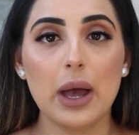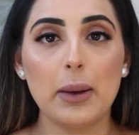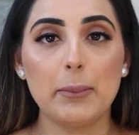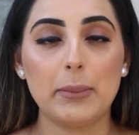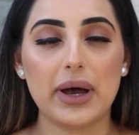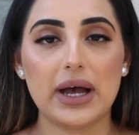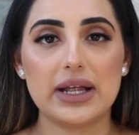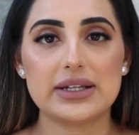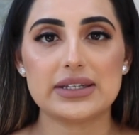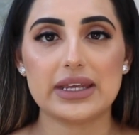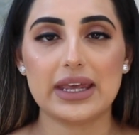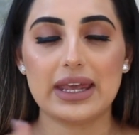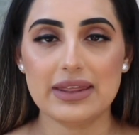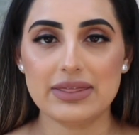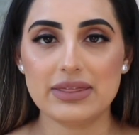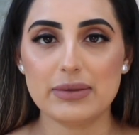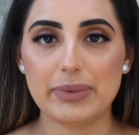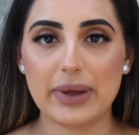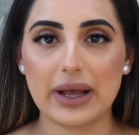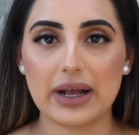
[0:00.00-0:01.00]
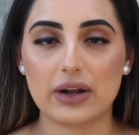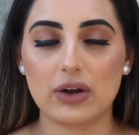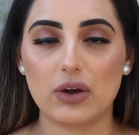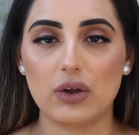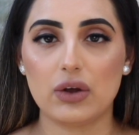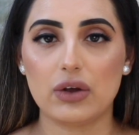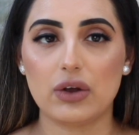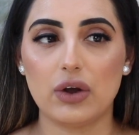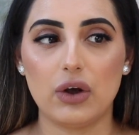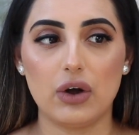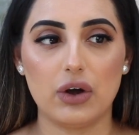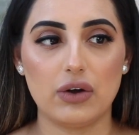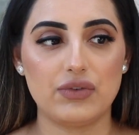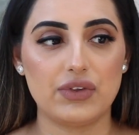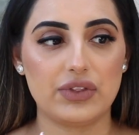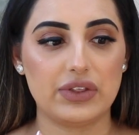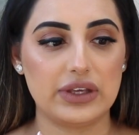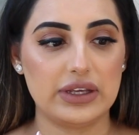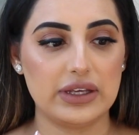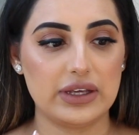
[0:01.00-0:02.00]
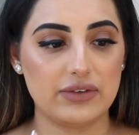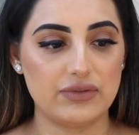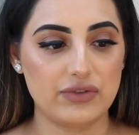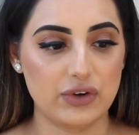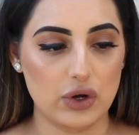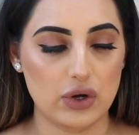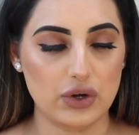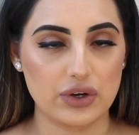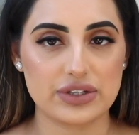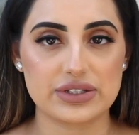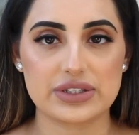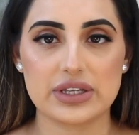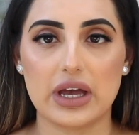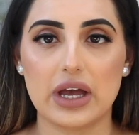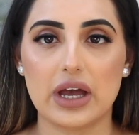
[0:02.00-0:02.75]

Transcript: But in the backlog of the vlogs,